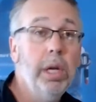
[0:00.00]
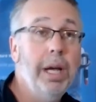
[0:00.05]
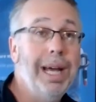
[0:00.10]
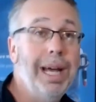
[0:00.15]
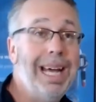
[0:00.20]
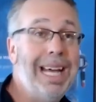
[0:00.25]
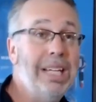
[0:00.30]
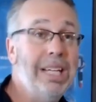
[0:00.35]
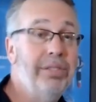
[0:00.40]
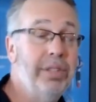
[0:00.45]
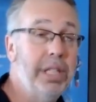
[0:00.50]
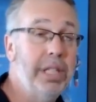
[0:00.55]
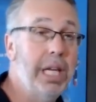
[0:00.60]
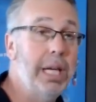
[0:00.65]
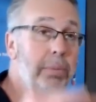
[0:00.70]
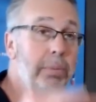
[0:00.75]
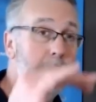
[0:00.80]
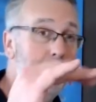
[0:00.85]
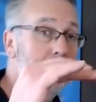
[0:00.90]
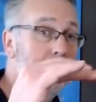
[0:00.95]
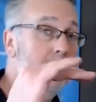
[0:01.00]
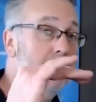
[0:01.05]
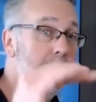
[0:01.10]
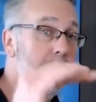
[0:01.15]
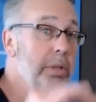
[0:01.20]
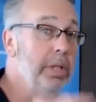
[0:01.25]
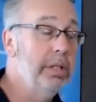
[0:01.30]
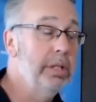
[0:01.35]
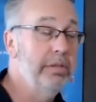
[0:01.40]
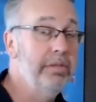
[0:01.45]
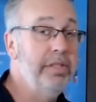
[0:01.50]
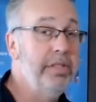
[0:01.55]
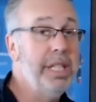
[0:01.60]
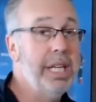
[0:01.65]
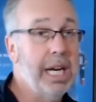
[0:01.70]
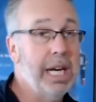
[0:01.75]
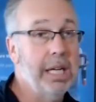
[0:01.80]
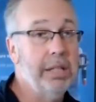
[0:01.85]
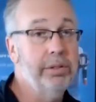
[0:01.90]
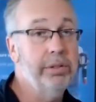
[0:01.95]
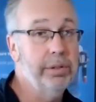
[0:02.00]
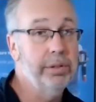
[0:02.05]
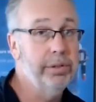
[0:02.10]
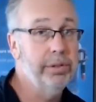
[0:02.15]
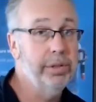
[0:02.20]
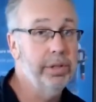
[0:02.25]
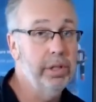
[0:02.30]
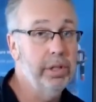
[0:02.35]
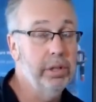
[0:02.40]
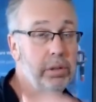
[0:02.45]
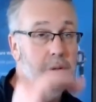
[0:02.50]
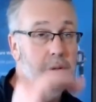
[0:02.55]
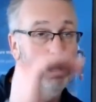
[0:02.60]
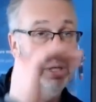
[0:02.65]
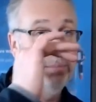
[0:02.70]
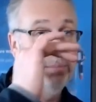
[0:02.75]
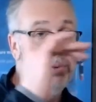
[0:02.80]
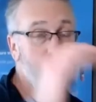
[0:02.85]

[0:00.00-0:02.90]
has the capability with the V actor to go up